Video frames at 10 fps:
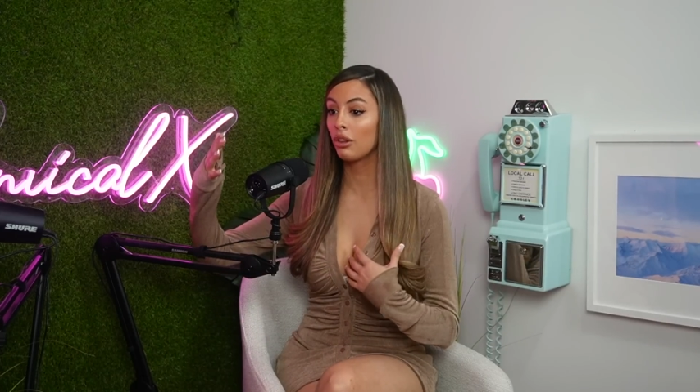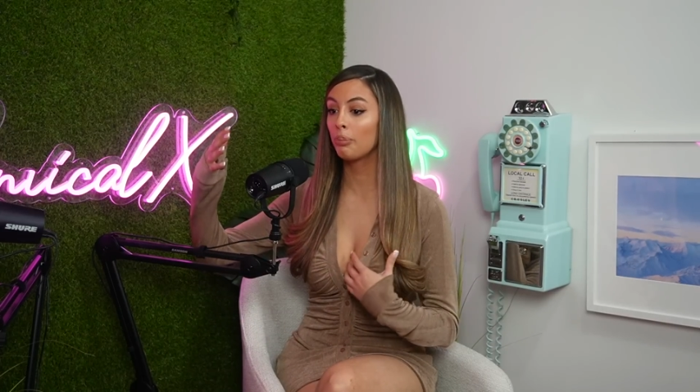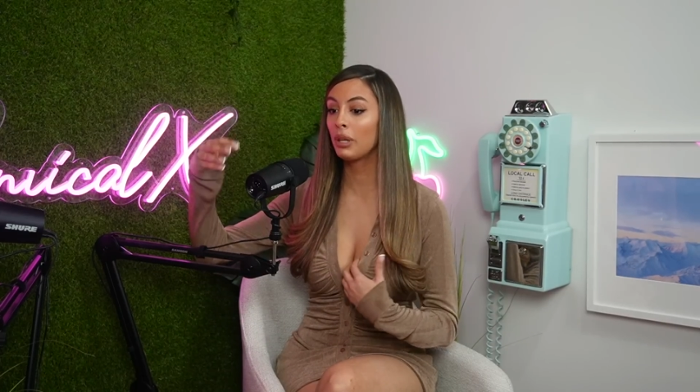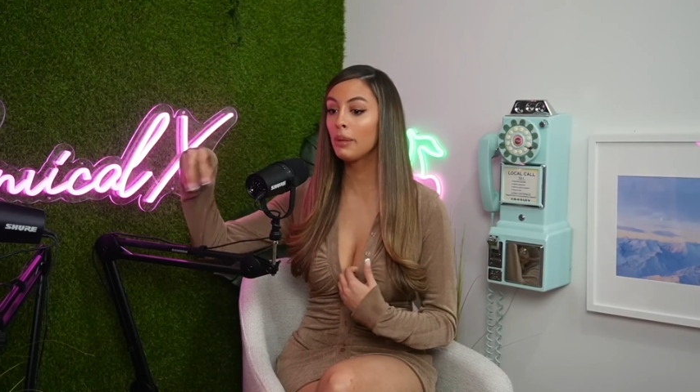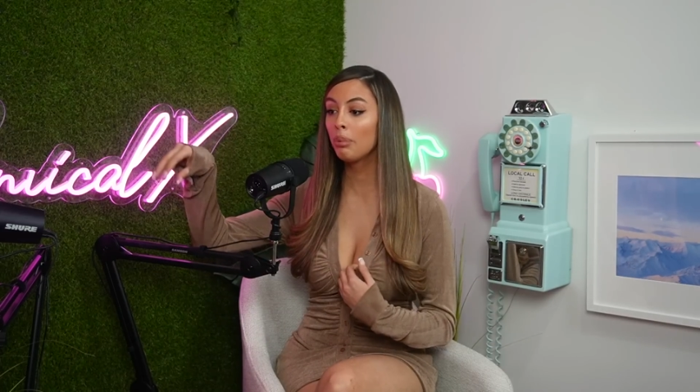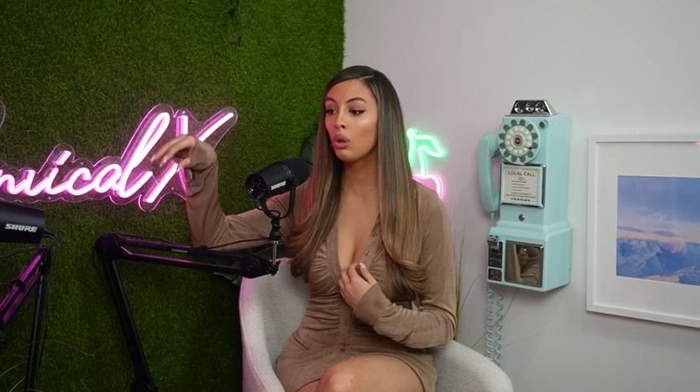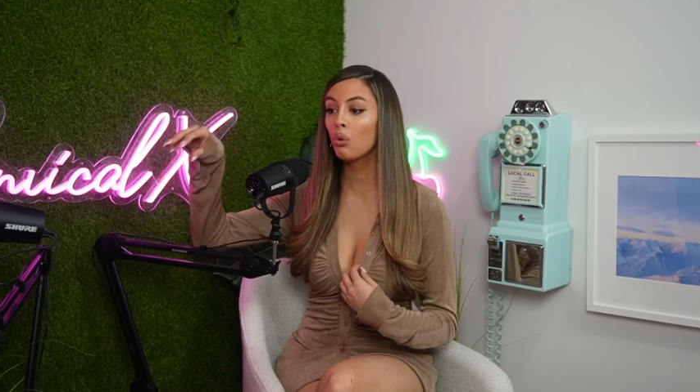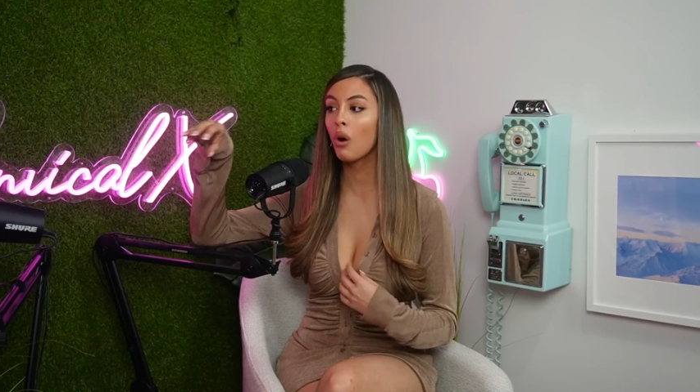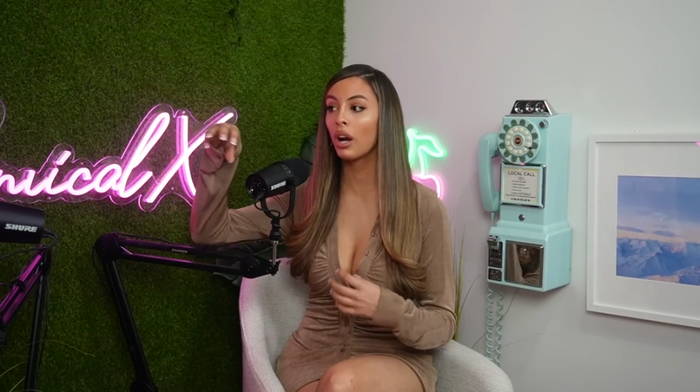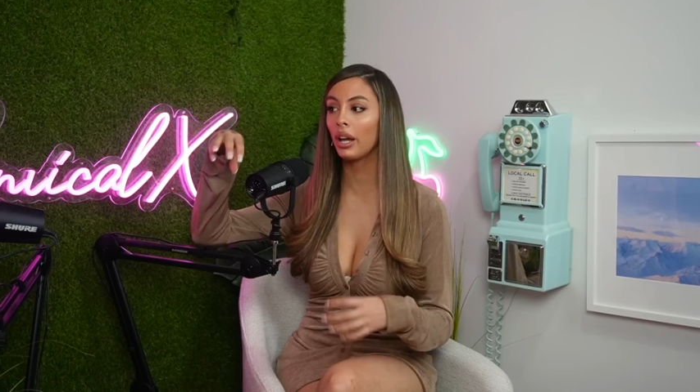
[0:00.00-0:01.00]
The people
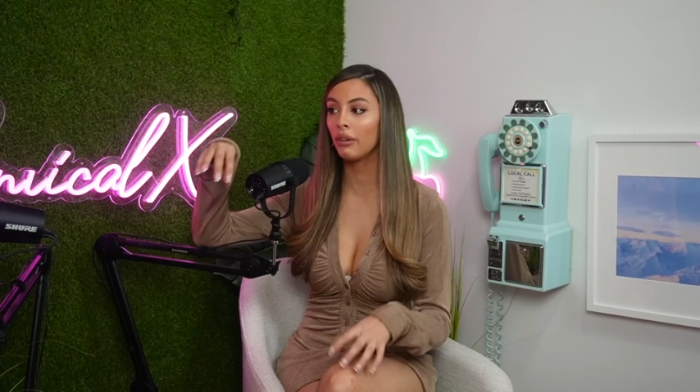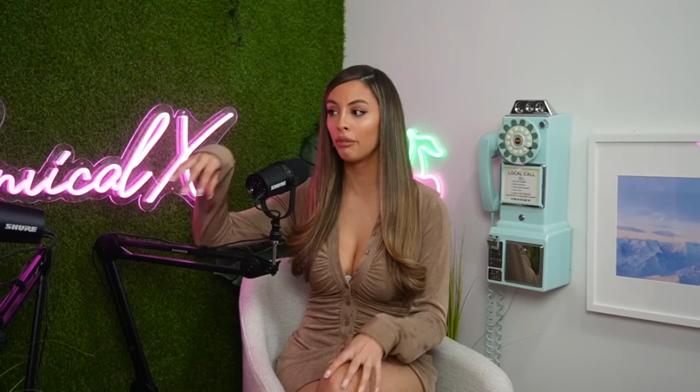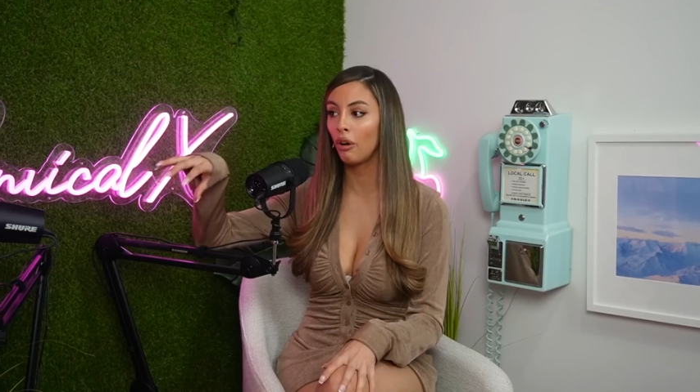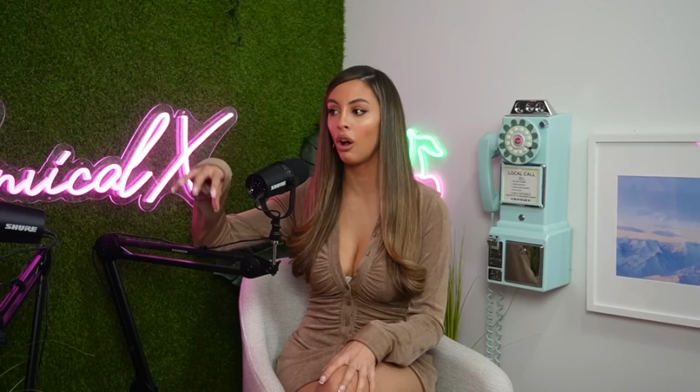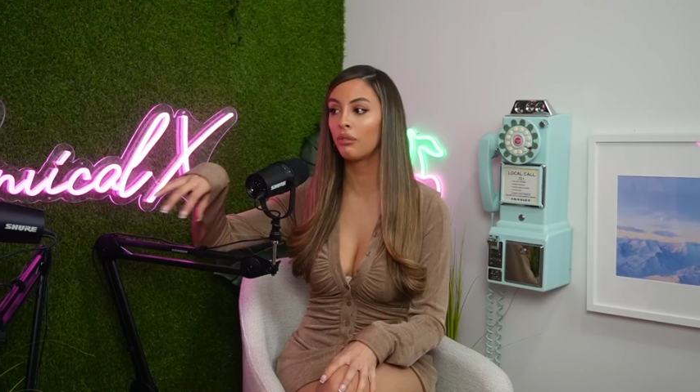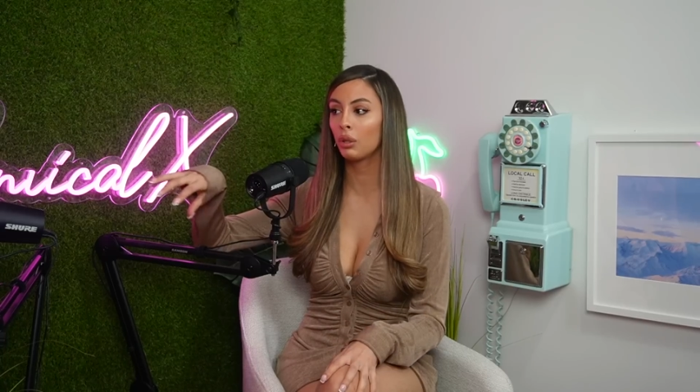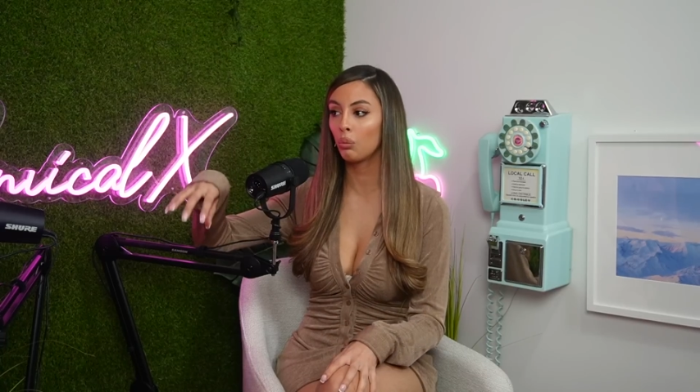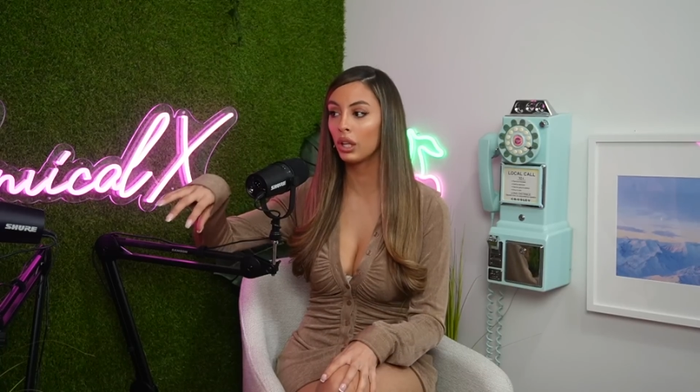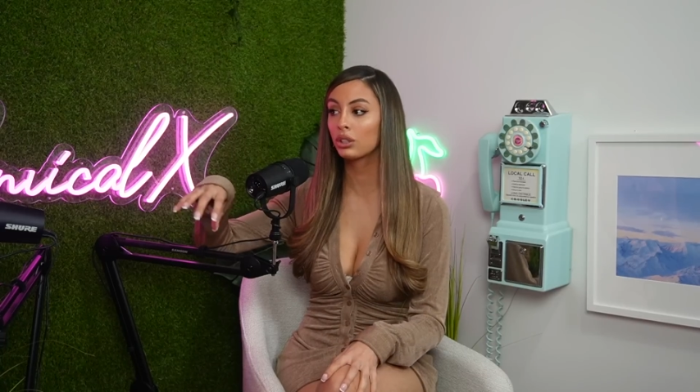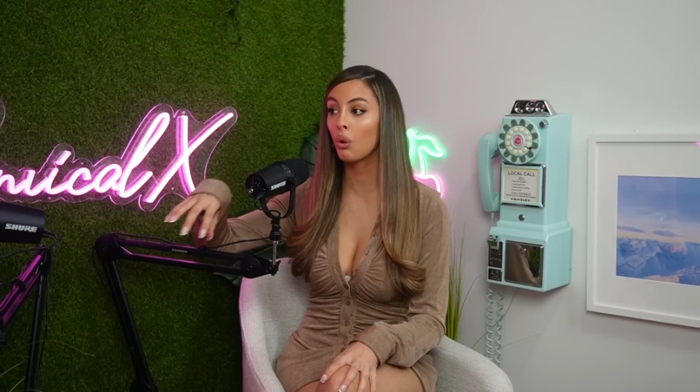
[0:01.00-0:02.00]
who are involved in
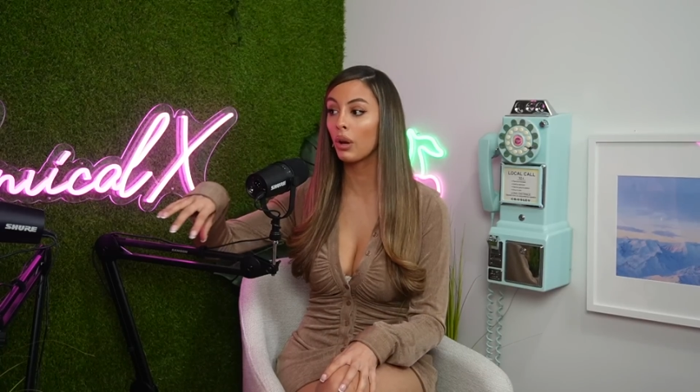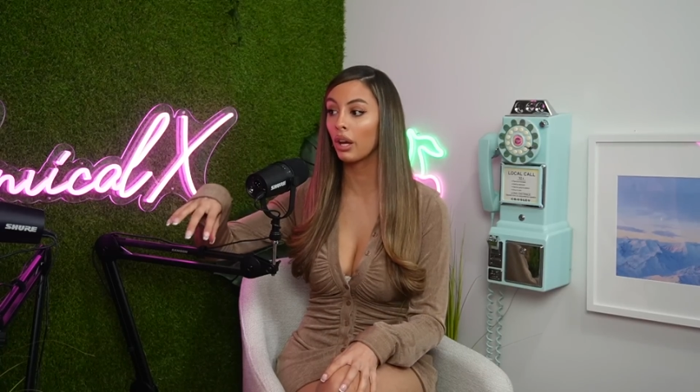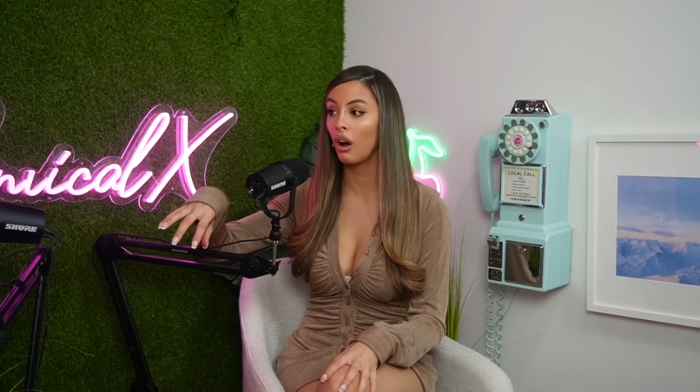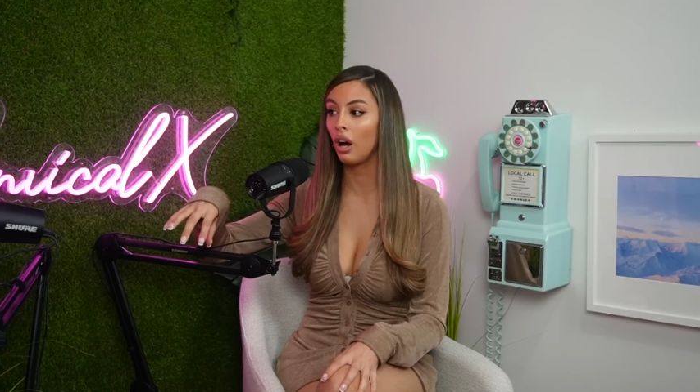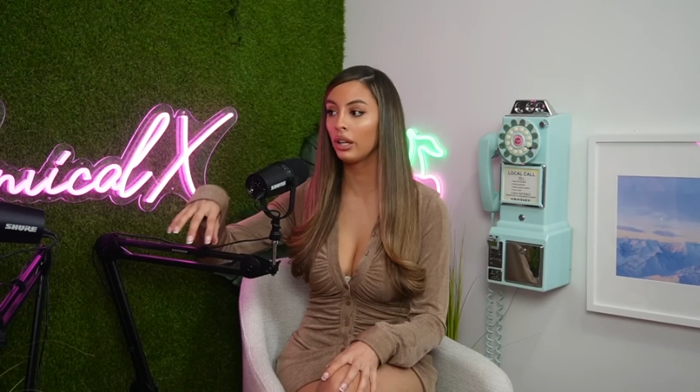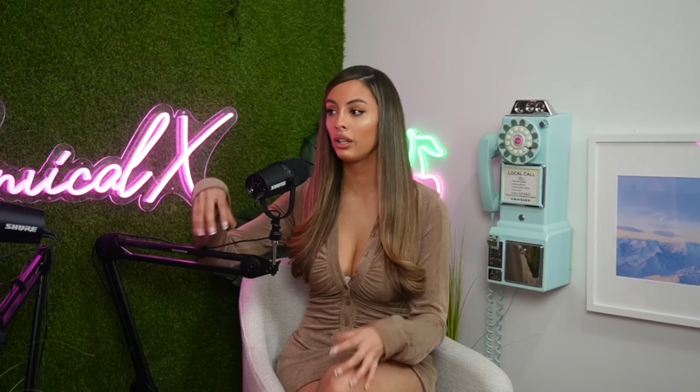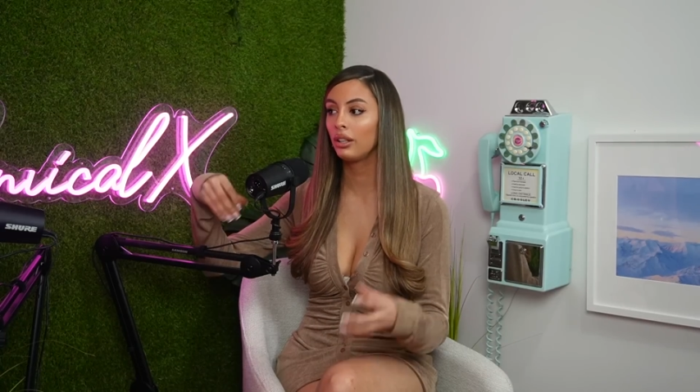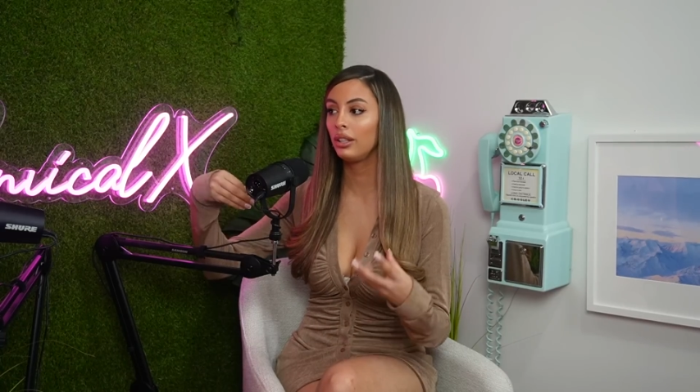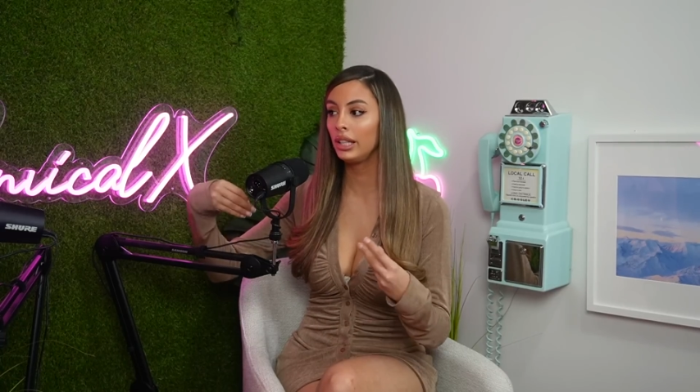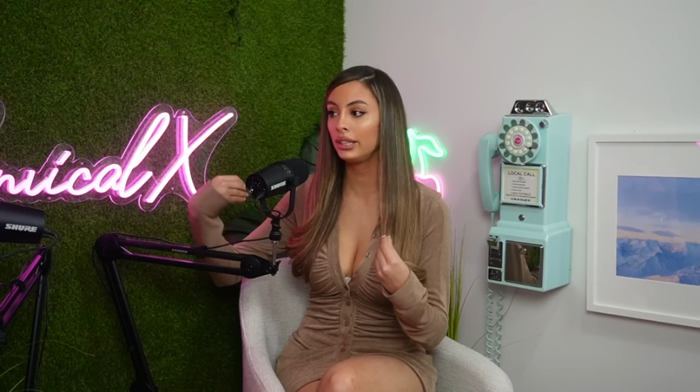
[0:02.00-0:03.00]
what's going on
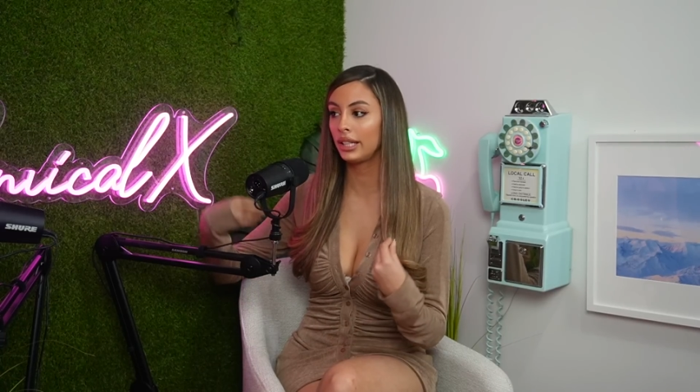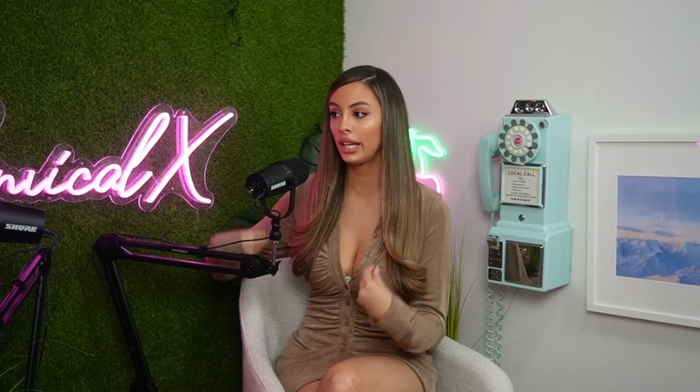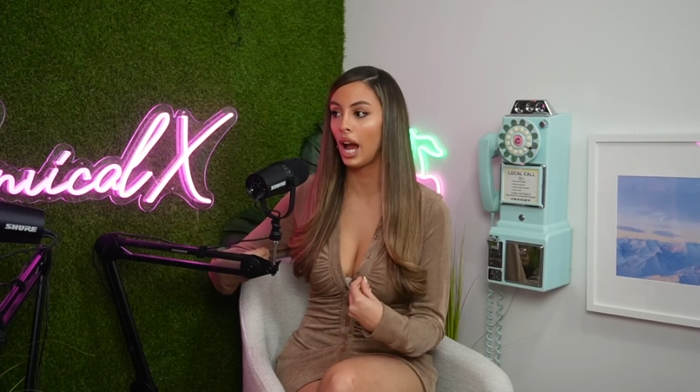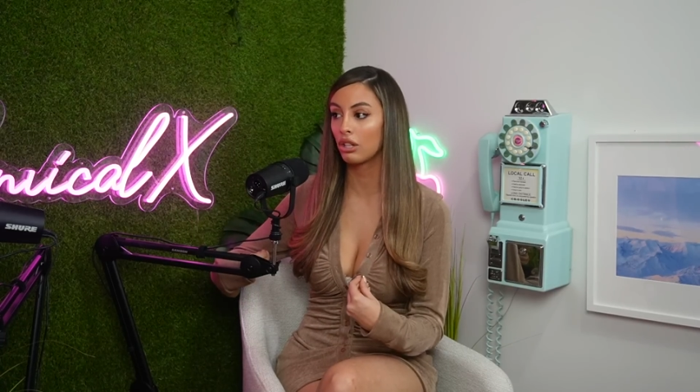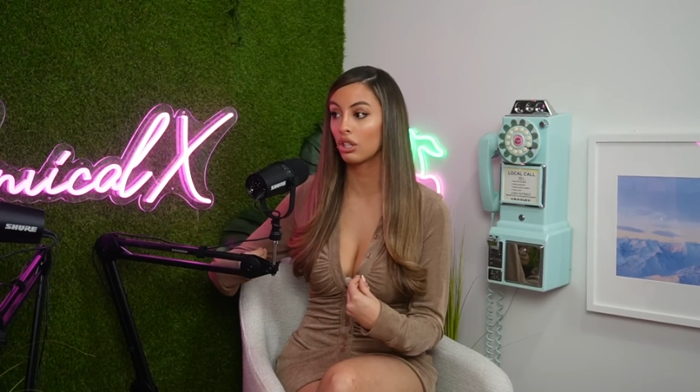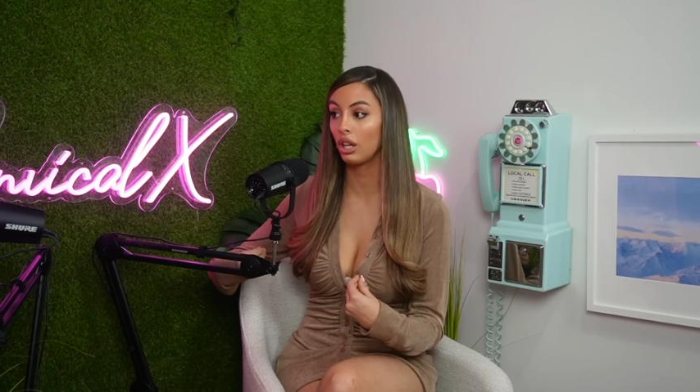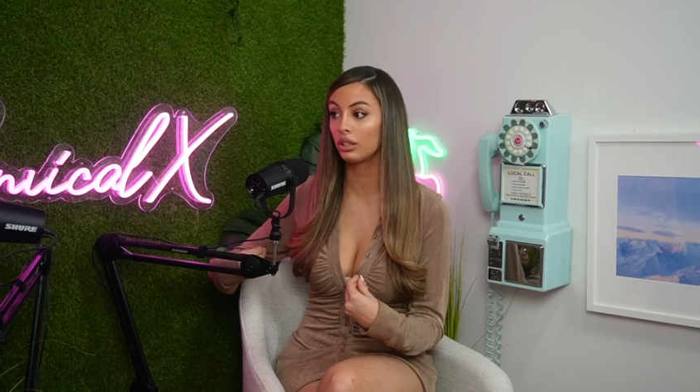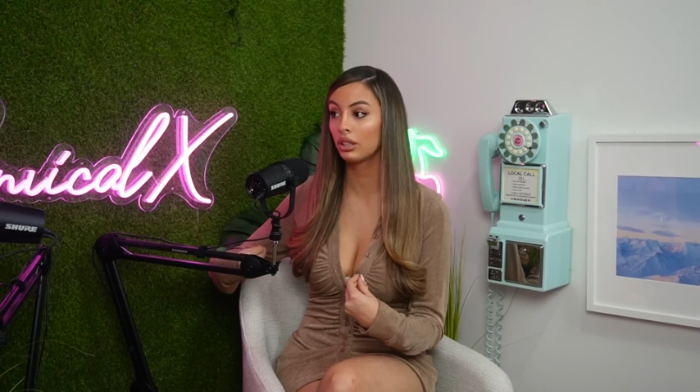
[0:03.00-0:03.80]
need to catch us.